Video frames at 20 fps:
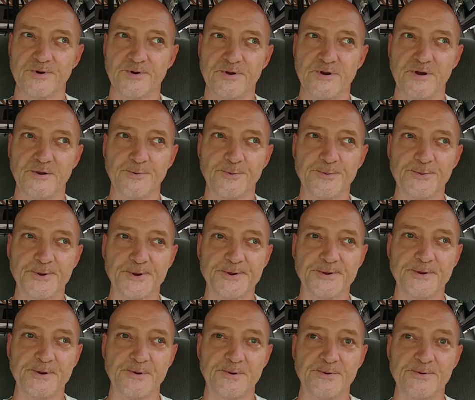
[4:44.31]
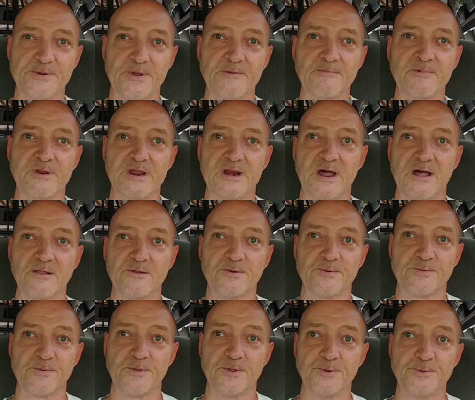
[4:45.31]
$60 or $70
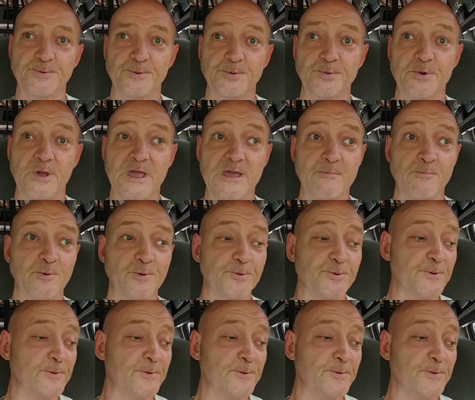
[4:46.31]
for those 2 cables.